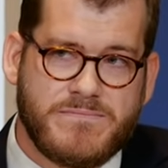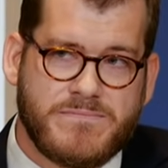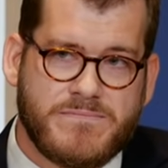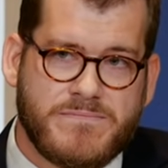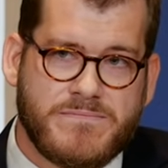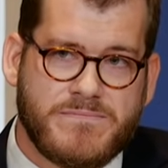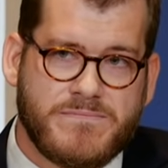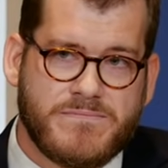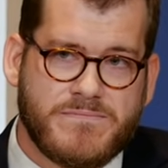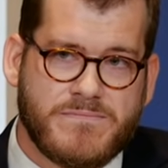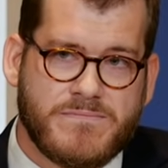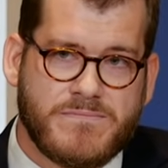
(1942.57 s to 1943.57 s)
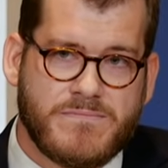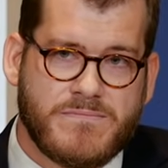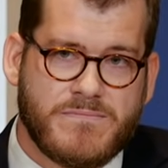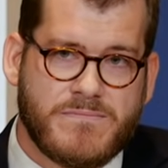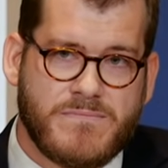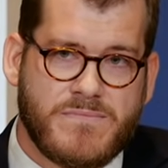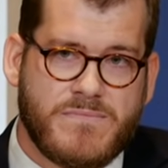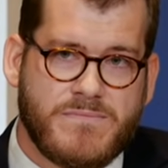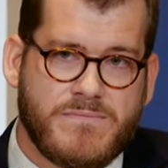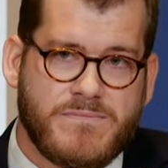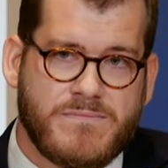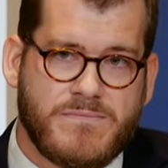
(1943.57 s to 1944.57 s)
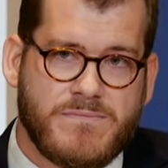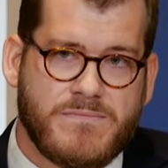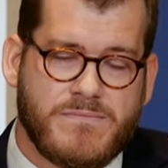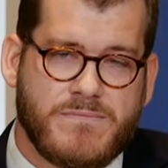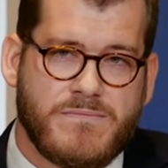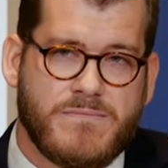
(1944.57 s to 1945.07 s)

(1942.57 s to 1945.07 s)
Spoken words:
(silence)